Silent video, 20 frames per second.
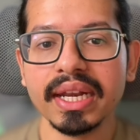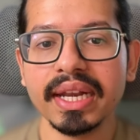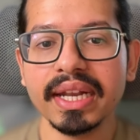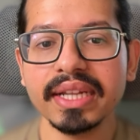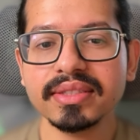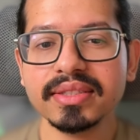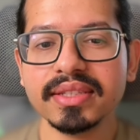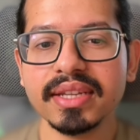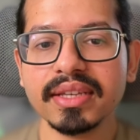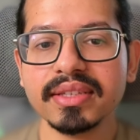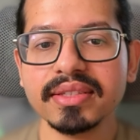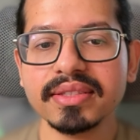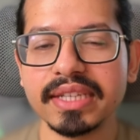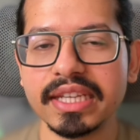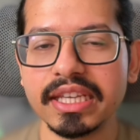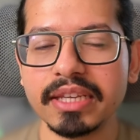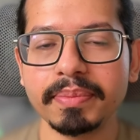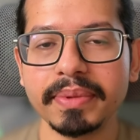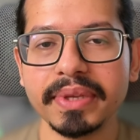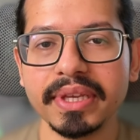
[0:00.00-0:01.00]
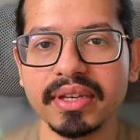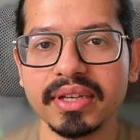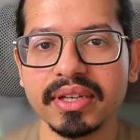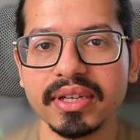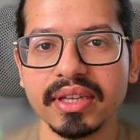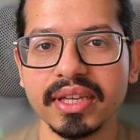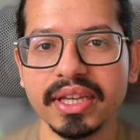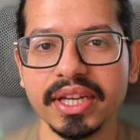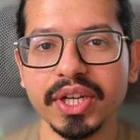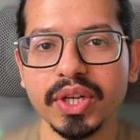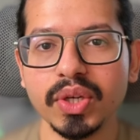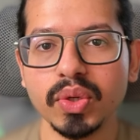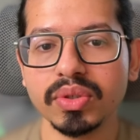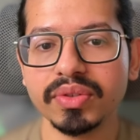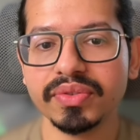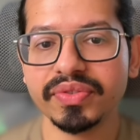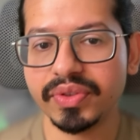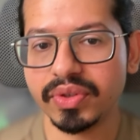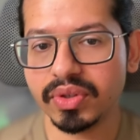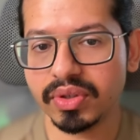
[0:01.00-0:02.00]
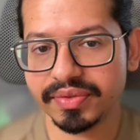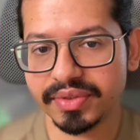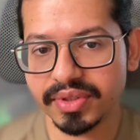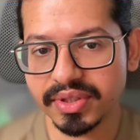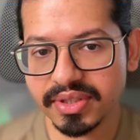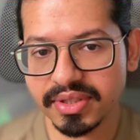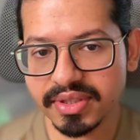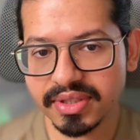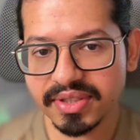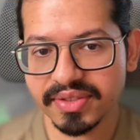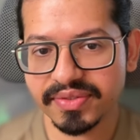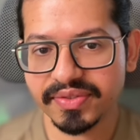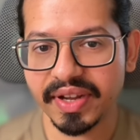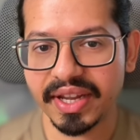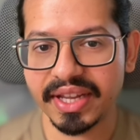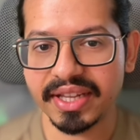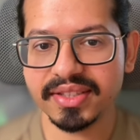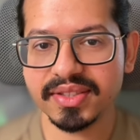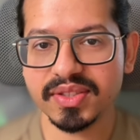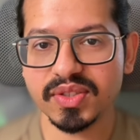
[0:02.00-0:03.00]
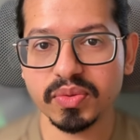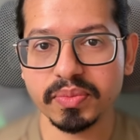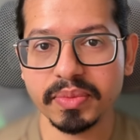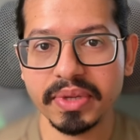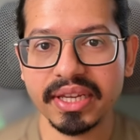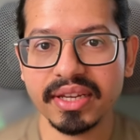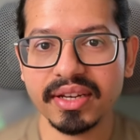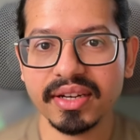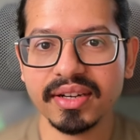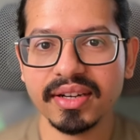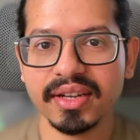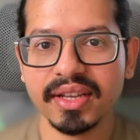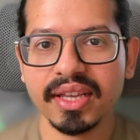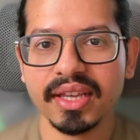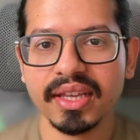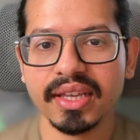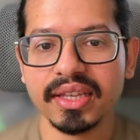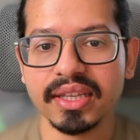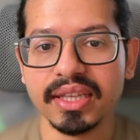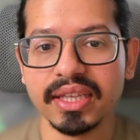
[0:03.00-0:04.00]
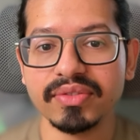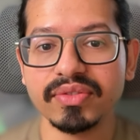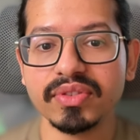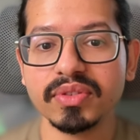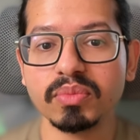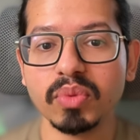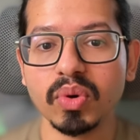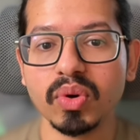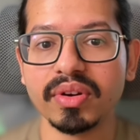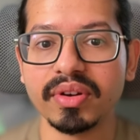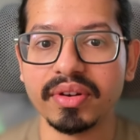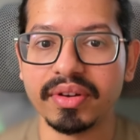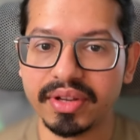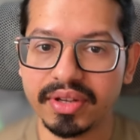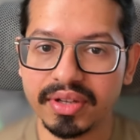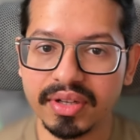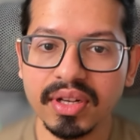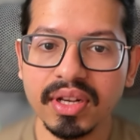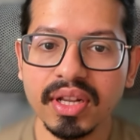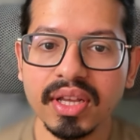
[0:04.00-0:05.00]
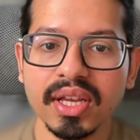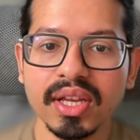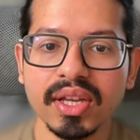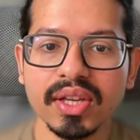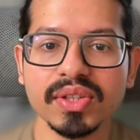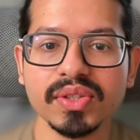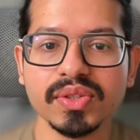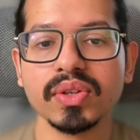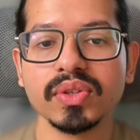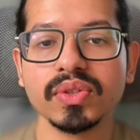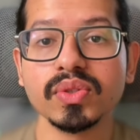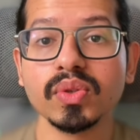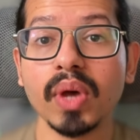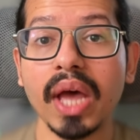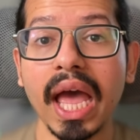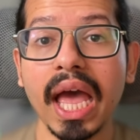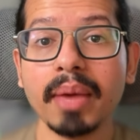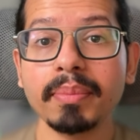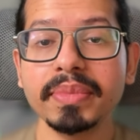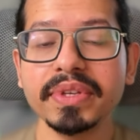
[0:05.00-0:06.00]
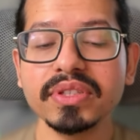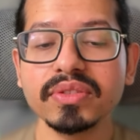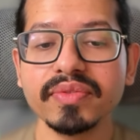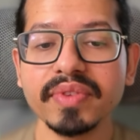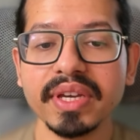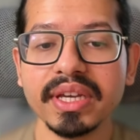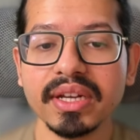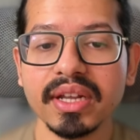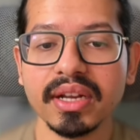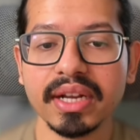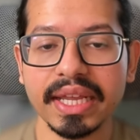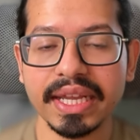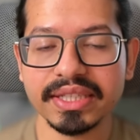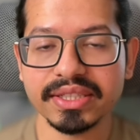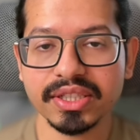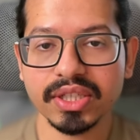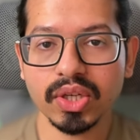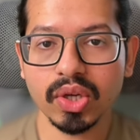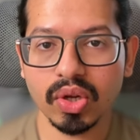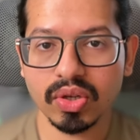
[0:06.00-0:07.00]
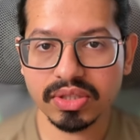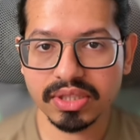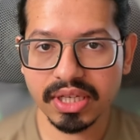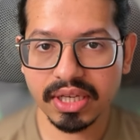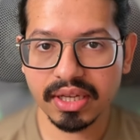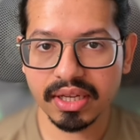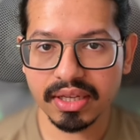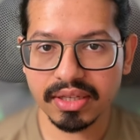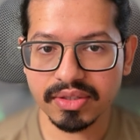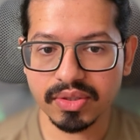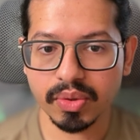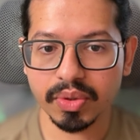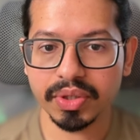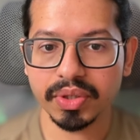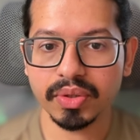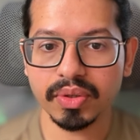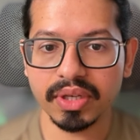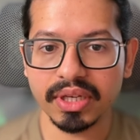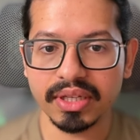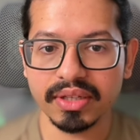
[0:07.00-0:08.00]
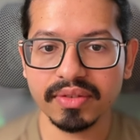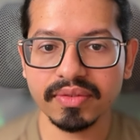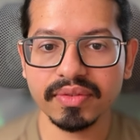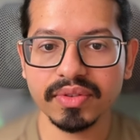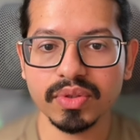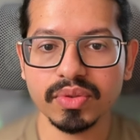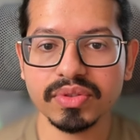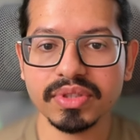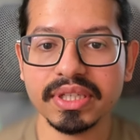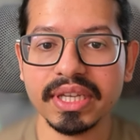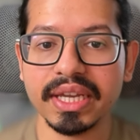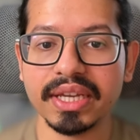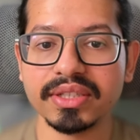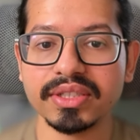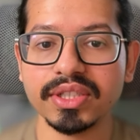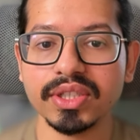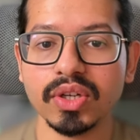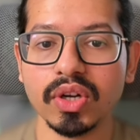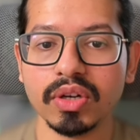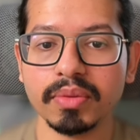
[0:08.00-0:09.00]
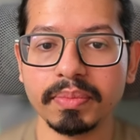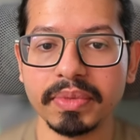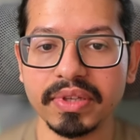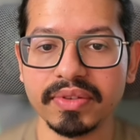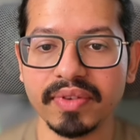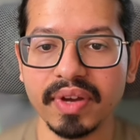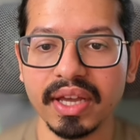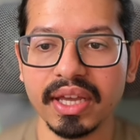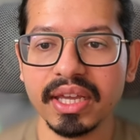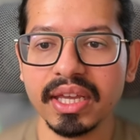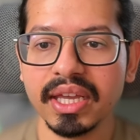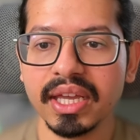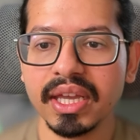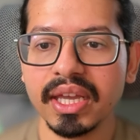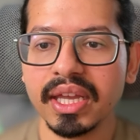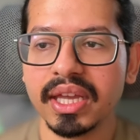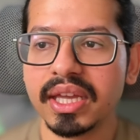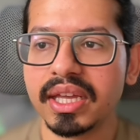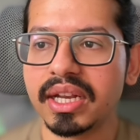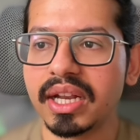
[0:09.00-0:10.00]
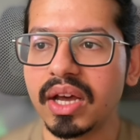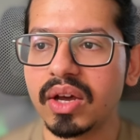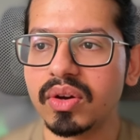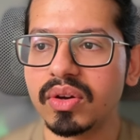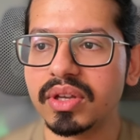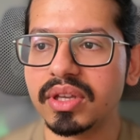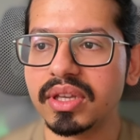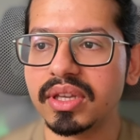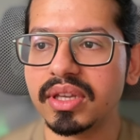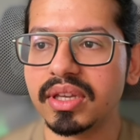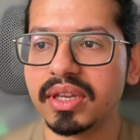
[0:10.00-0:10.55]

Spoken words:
Let's take a sneak peek into a few of those files to make it even more real. So app is where our agent logic is going to live. You see agent.py. Now